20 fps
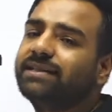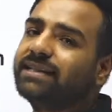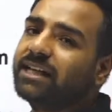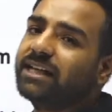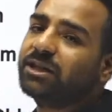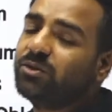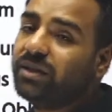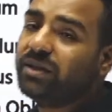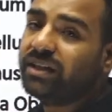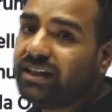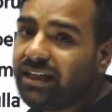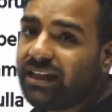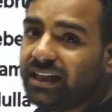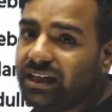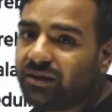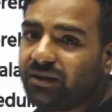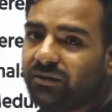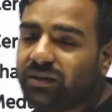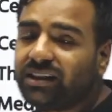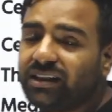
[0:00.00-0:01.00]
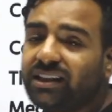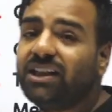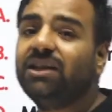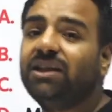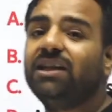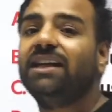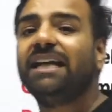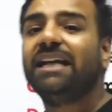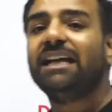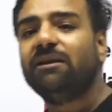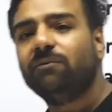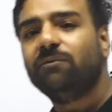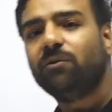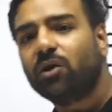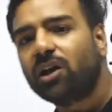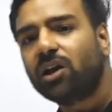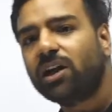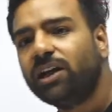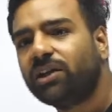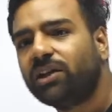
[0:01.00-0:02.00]
actually dealing with the
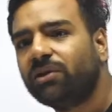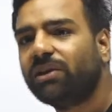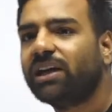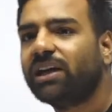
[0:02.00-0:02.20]
involuntary